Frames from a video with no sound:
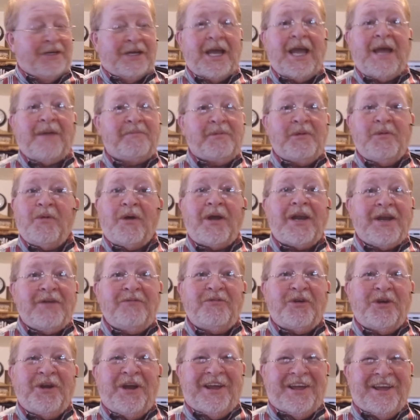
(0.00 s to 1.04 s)
Happy
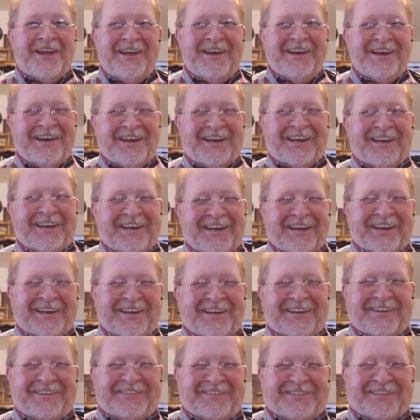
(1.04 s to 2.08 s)
whatever.
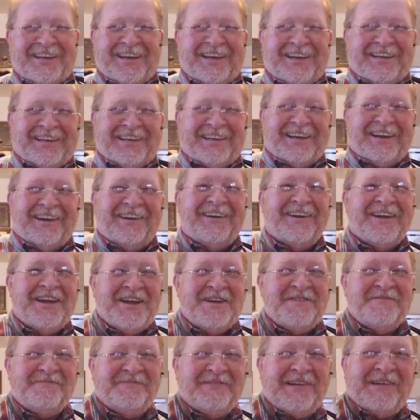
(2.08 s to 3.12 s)
Take care.
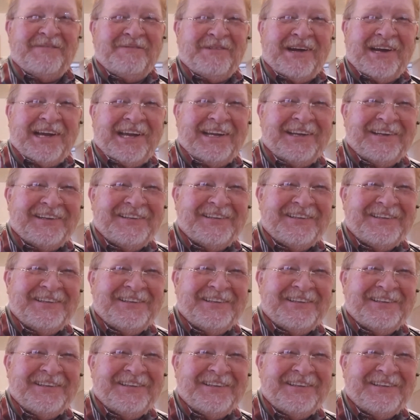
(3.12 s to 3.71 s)
Bye-bye.